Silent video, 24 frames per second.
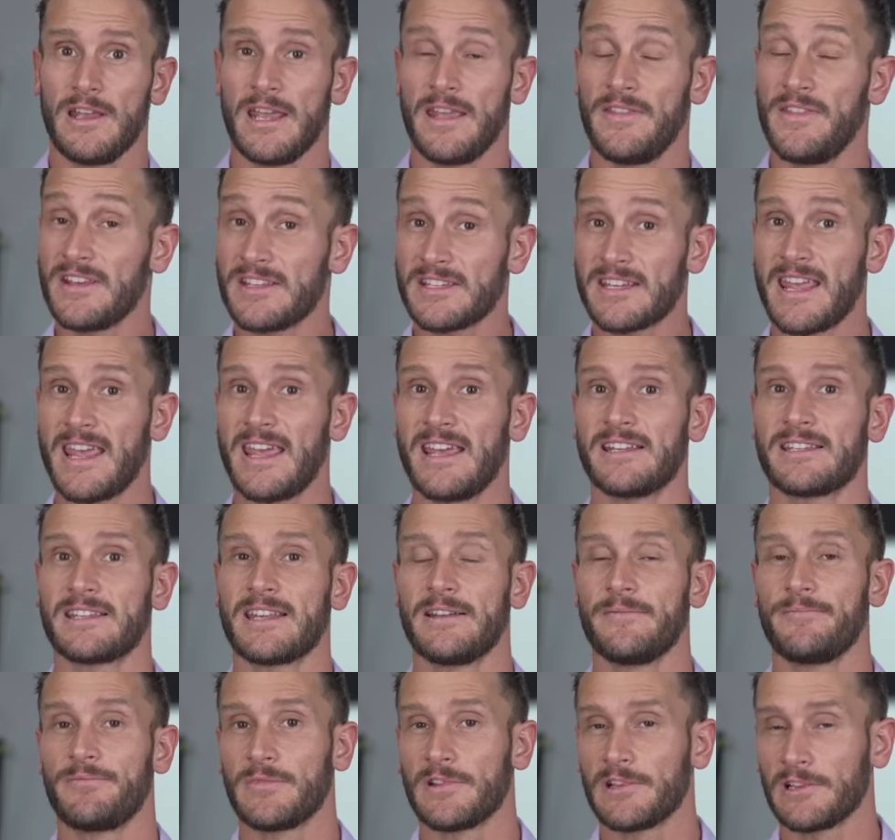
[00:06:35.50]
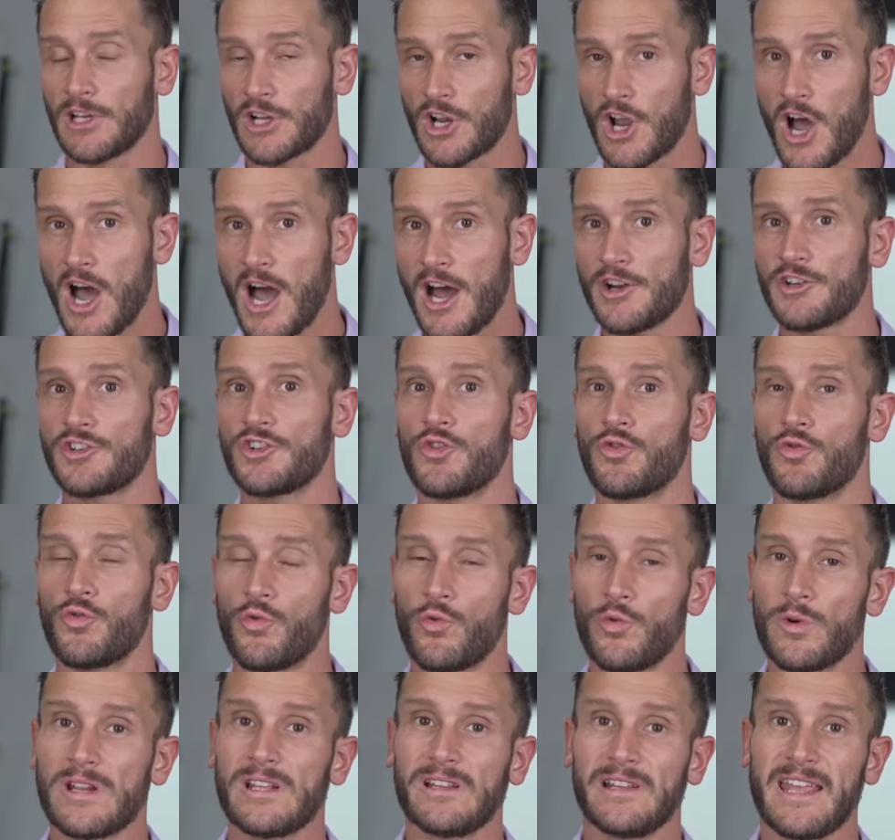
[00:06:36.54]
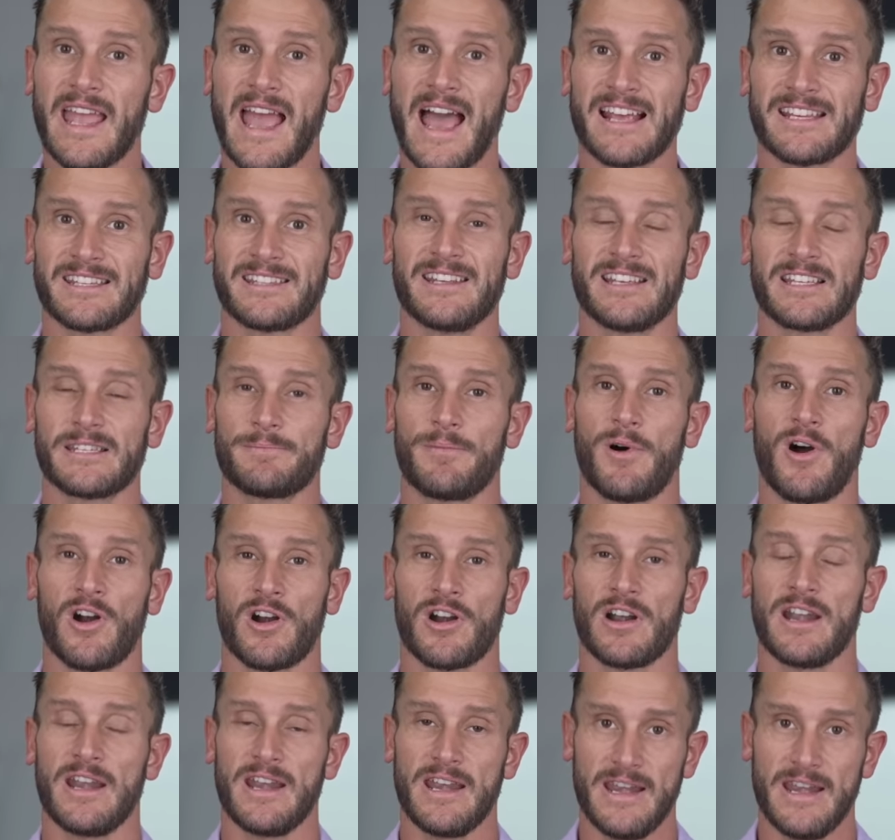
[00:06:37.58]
In this case, Lakanto really has this part